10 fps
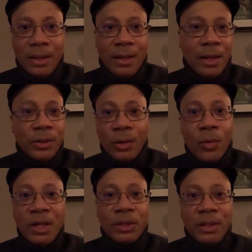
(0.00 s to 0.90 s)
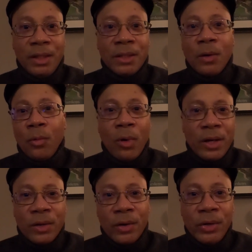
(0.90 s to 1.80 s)
And the question is
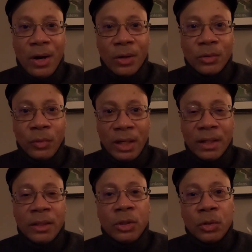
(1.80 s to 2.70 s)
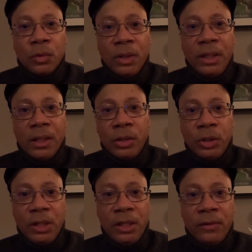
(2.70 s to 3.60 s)
whether or not we can truly
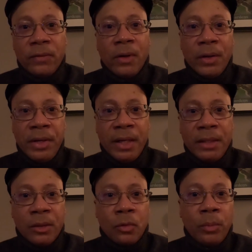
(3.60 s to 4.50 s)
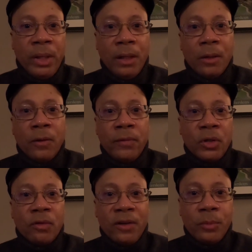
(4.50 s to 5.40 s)
achieve a net zero bill over
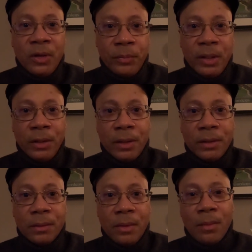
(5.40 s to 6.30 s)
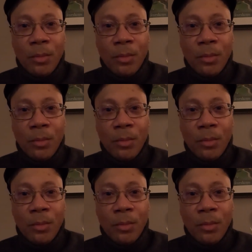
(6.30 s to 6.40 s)
12-month periods.